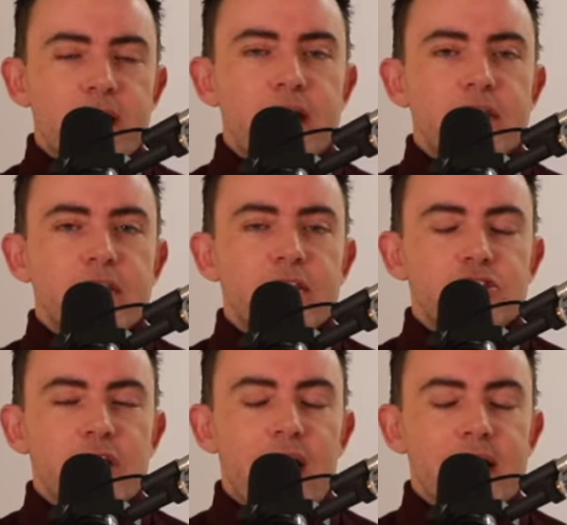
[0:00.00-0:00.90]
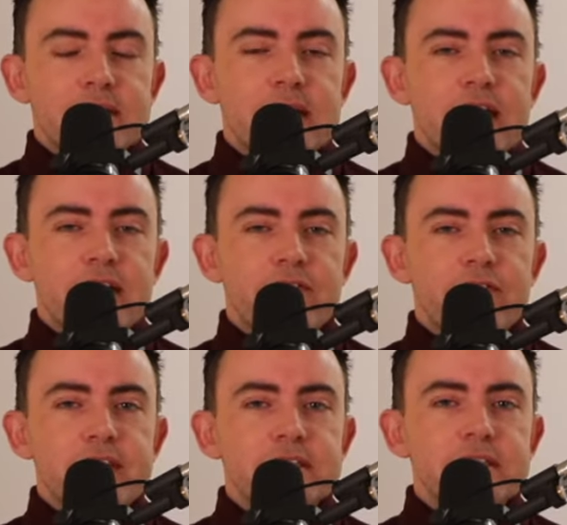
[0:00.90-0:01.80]
in the chat if
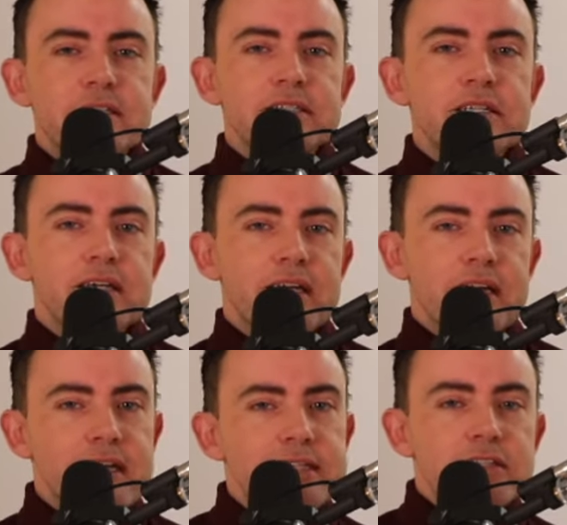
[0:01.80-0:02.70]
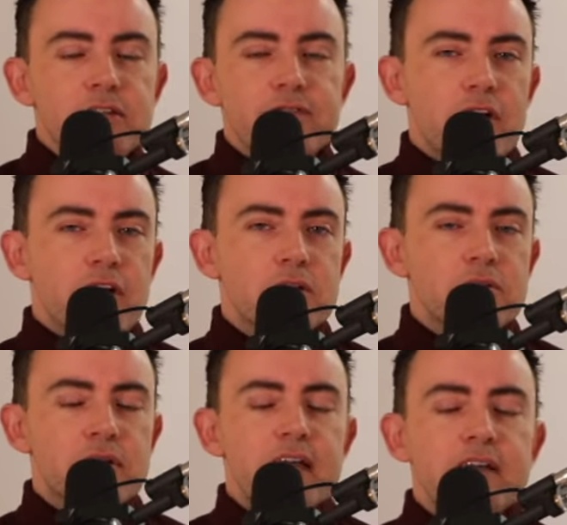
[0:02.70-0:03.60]
this is easy to follow,
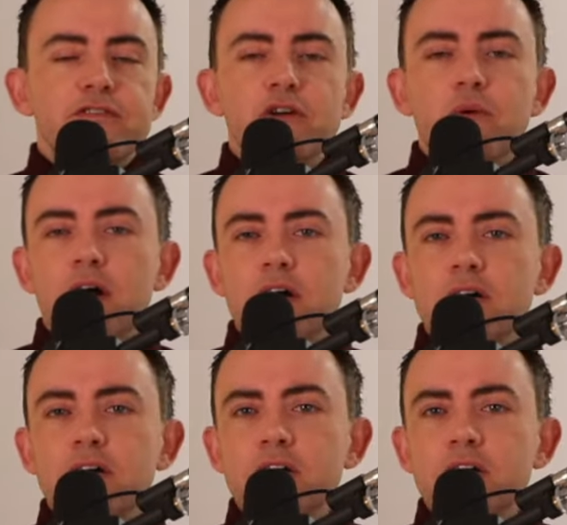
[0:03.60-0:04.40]
if you are